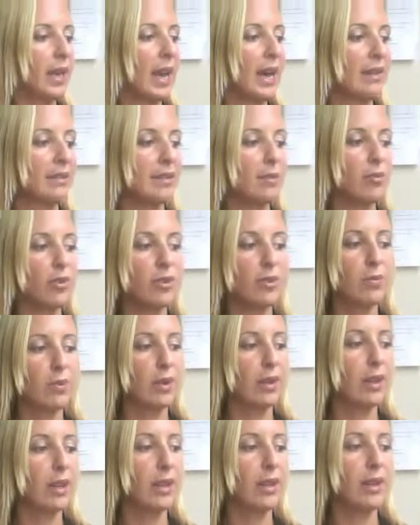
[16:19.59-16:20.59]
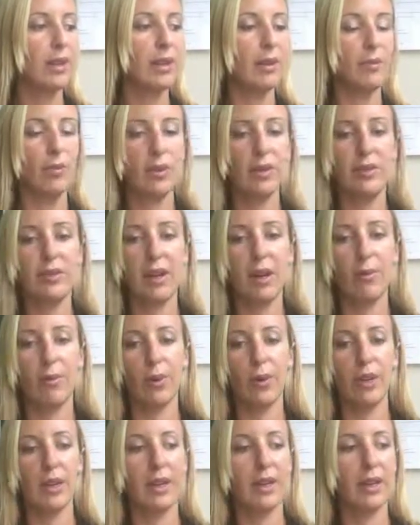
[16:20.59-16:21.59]
Ask them what is working and what is not
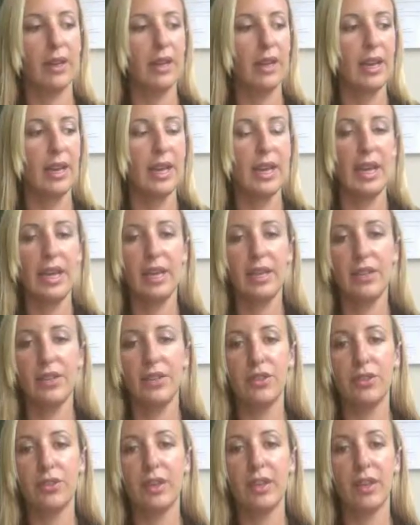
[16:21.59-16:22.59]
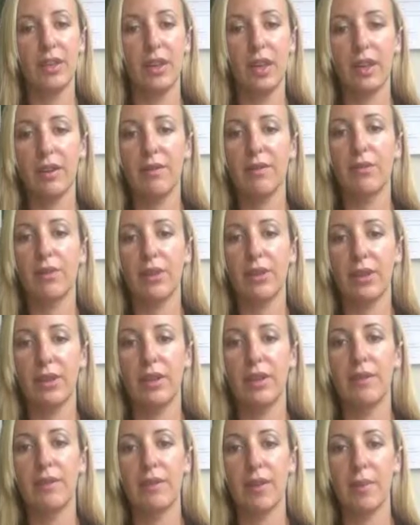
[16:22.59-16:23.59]
working, and you'll get a lot of really
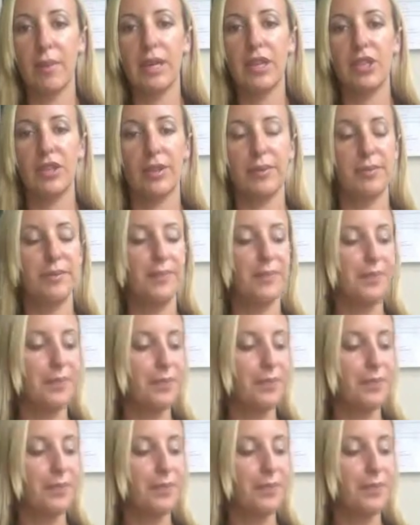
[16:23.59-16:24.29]
good information.